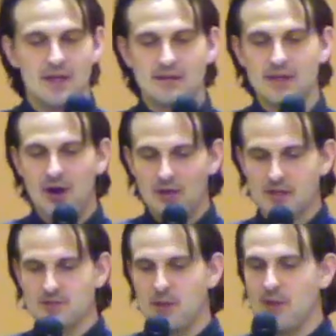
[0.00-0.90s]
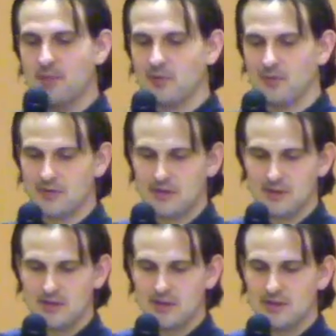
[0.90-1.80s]
See, all these people
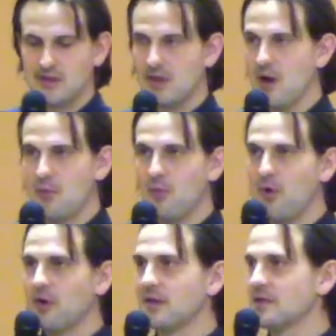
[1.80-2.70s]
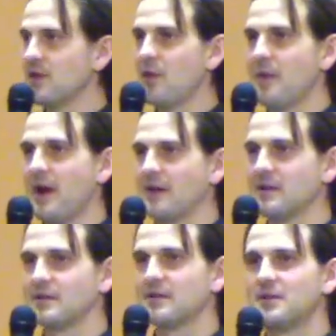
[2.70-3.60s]
are born as nobodies.